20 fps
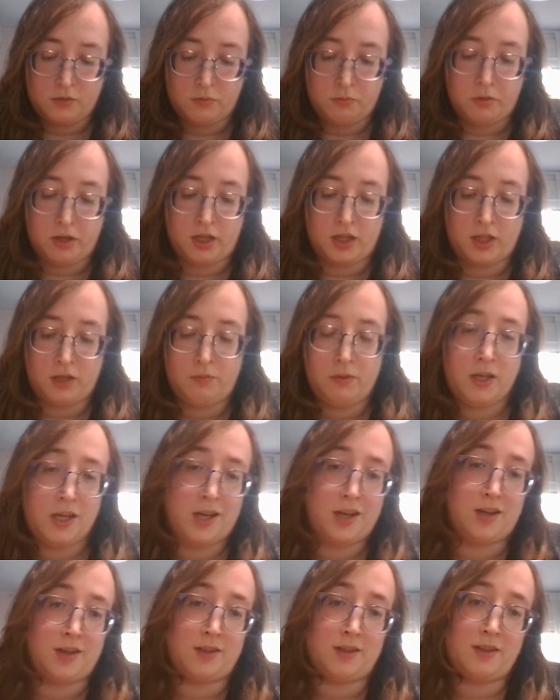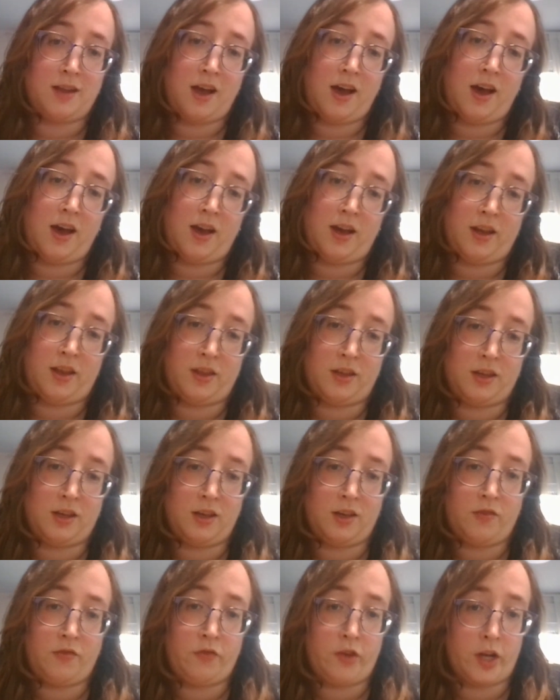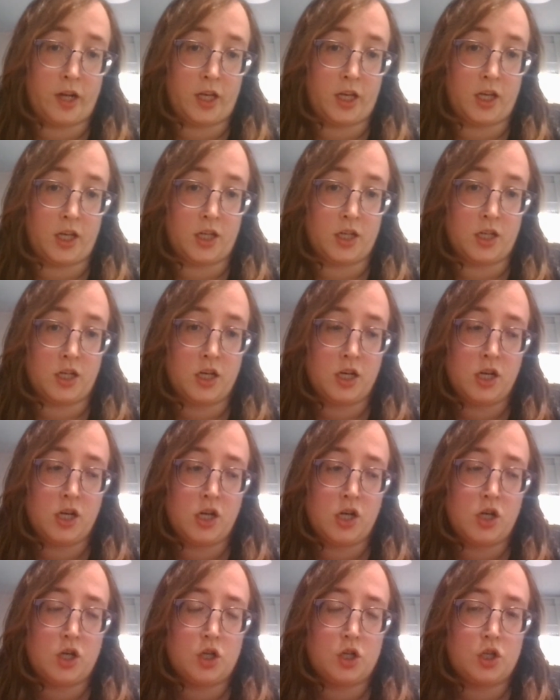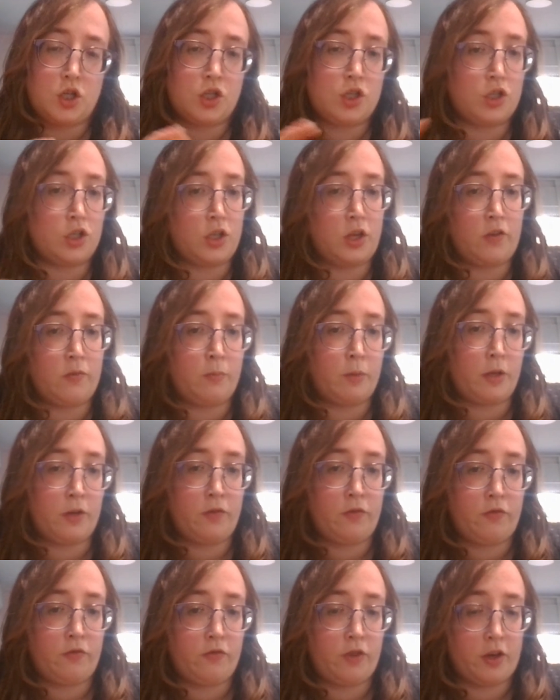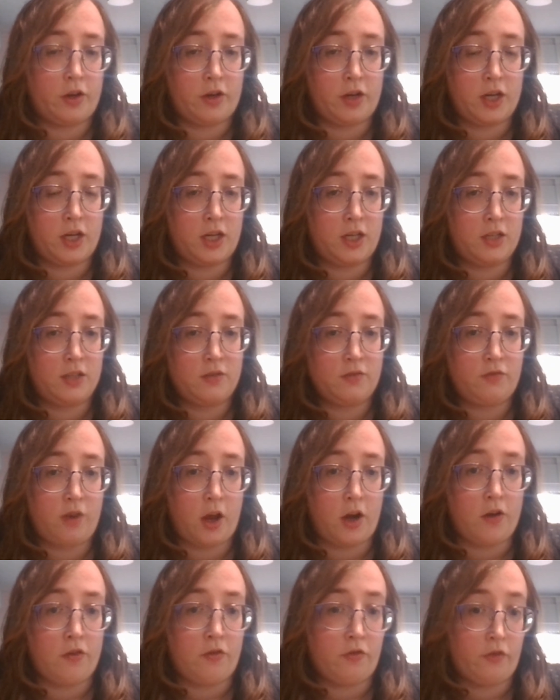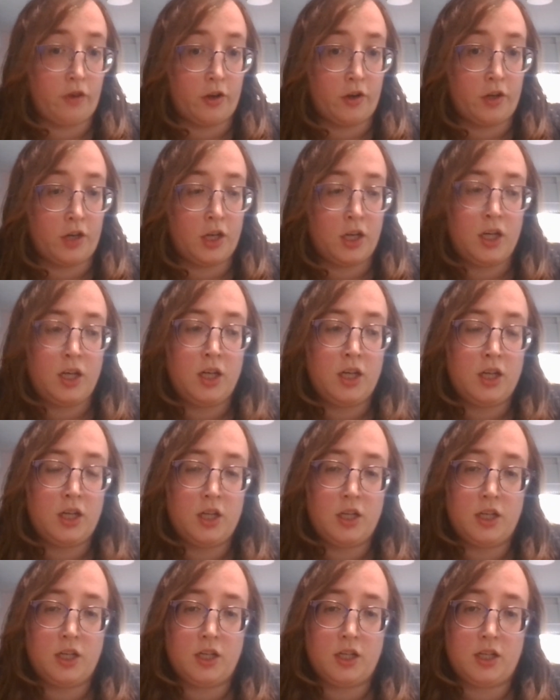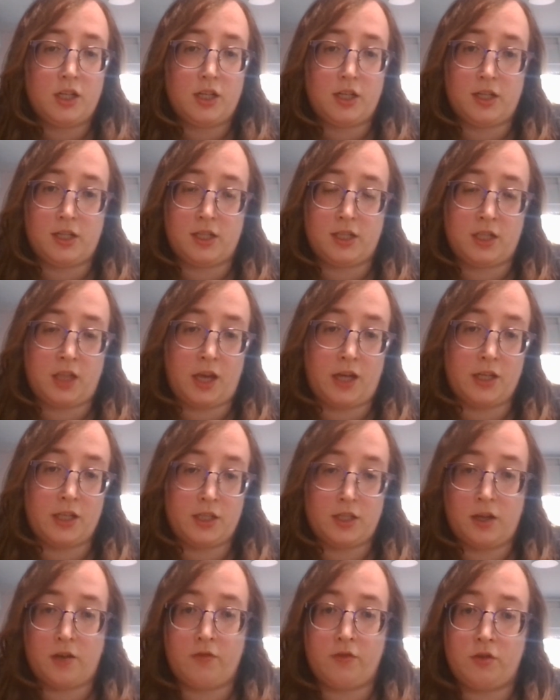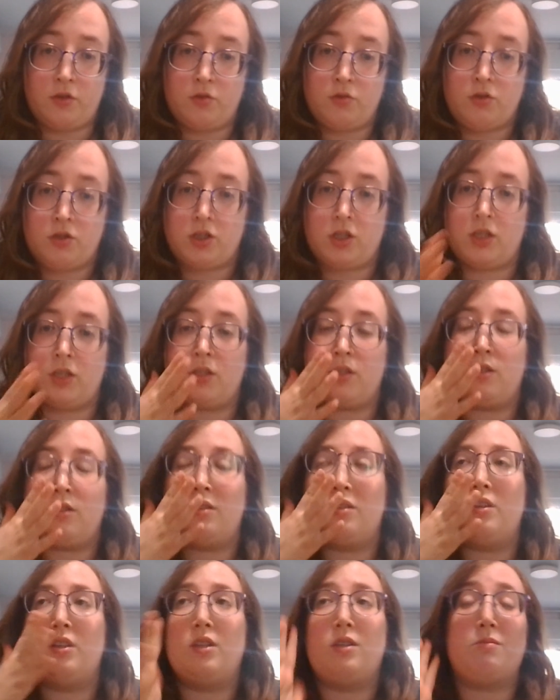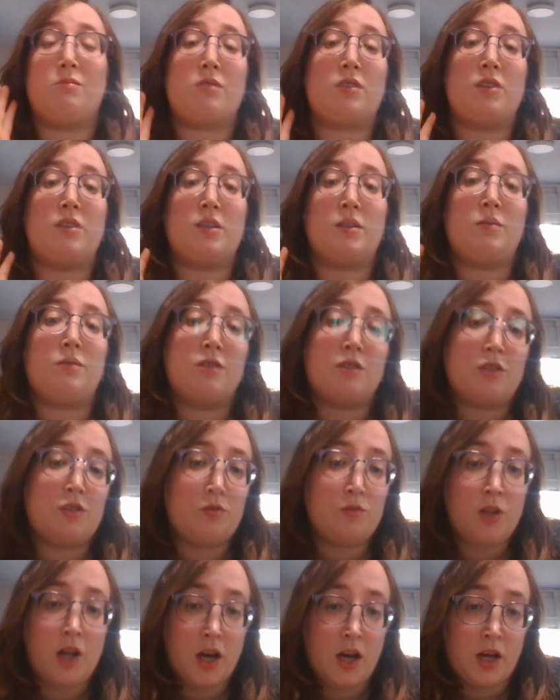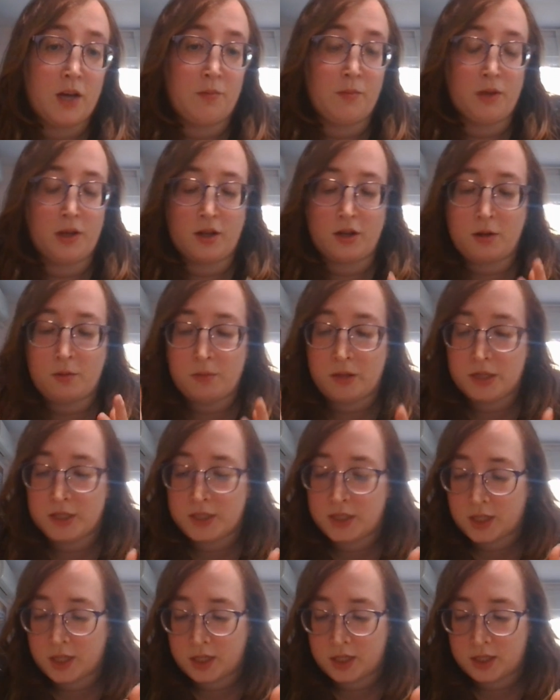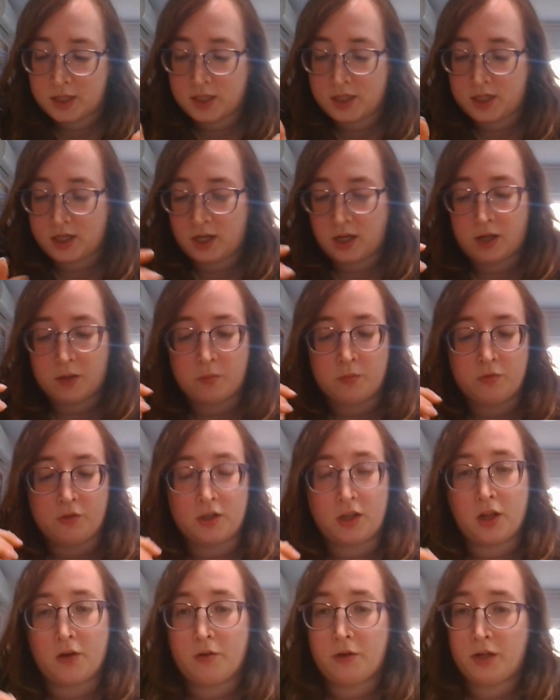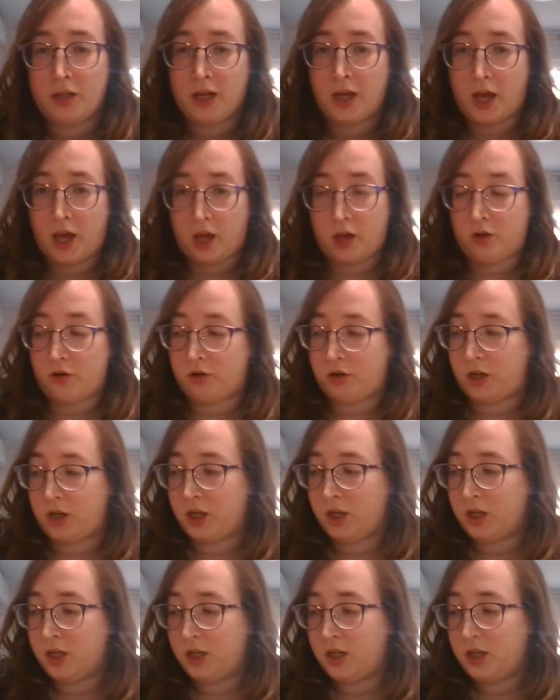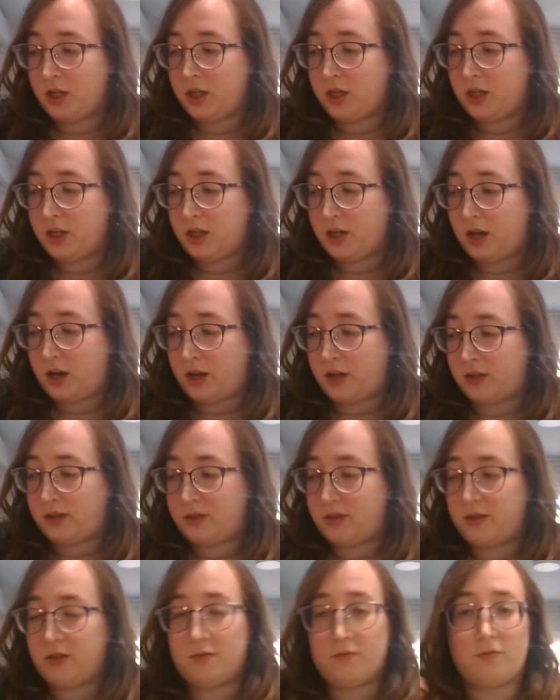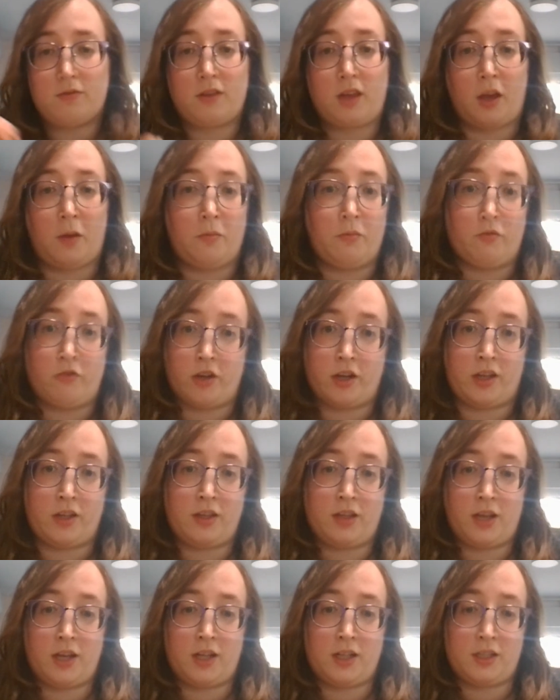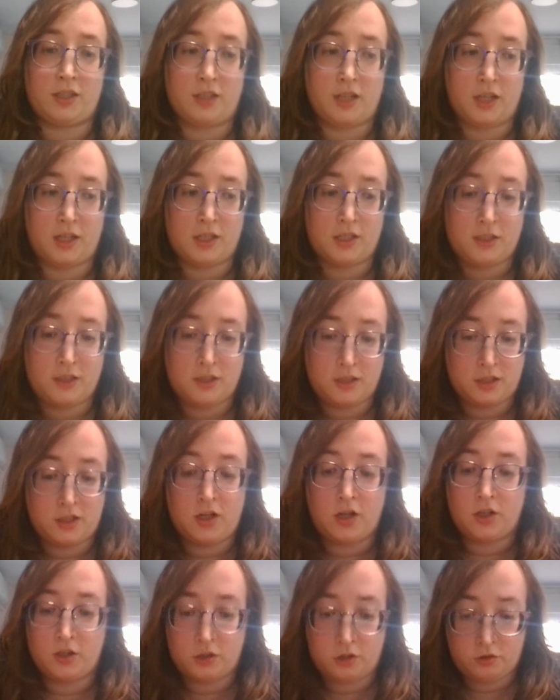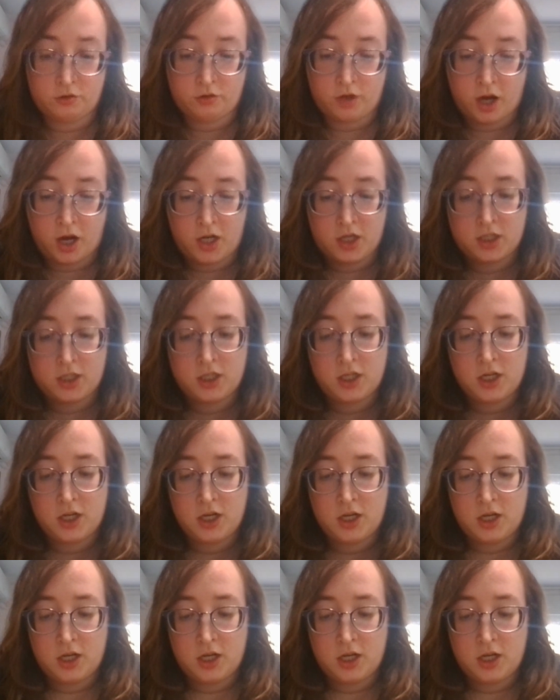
Mainly because I think Fennekin should have been Fire Fairy in its last evolution, because it was a new type and it made sense, and I am really, really angry at Game Freak that they did not do that.